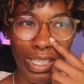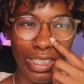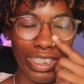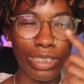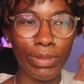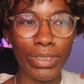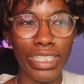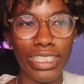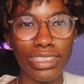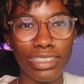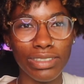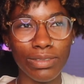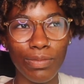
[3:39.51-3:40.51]
just
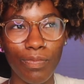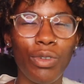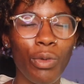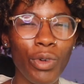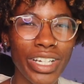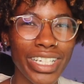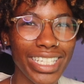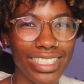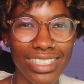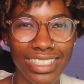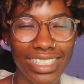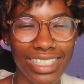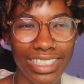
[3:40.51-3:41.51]
because, for one, it's
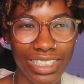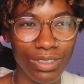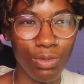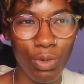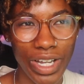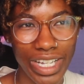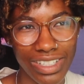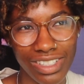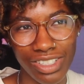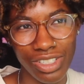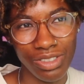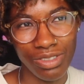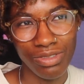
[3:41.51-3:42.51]
just a good way
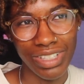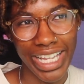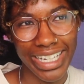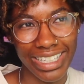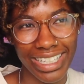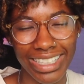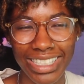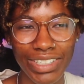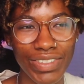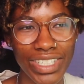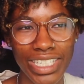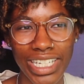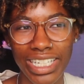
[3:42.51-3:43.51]
to
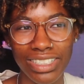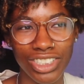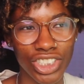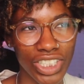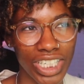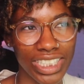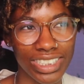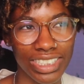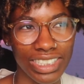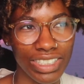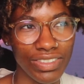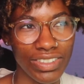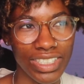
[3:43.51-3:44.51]
alleviate stress,
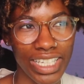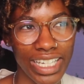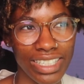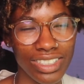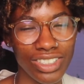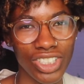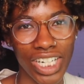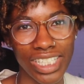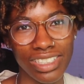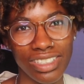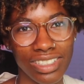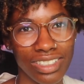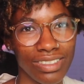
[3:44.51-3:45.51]
alleviate trying
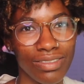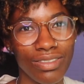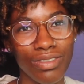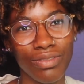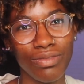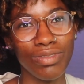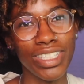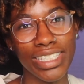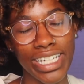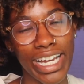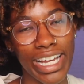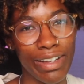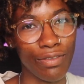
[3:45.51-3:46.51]
to
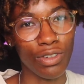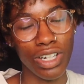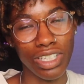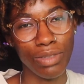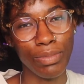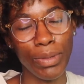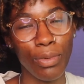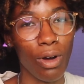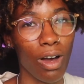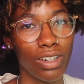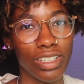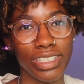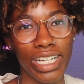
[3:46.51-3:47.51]
design for other people
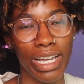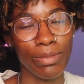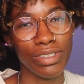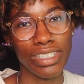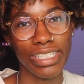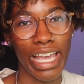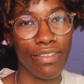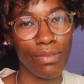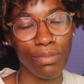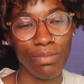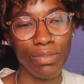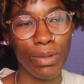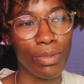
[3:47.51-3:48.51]
all the time and just having
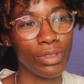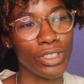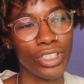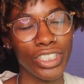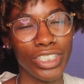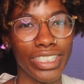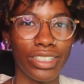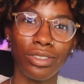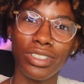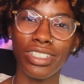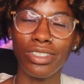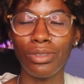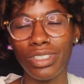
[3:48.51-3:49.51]
people in your ear like, do
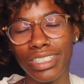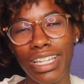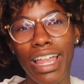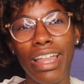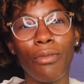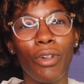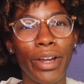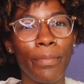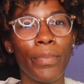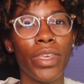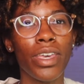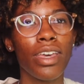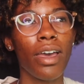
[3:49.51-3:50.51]
this, do that, right?
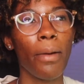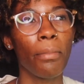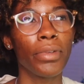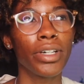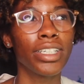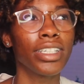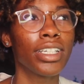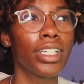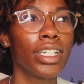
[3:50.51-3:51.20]
But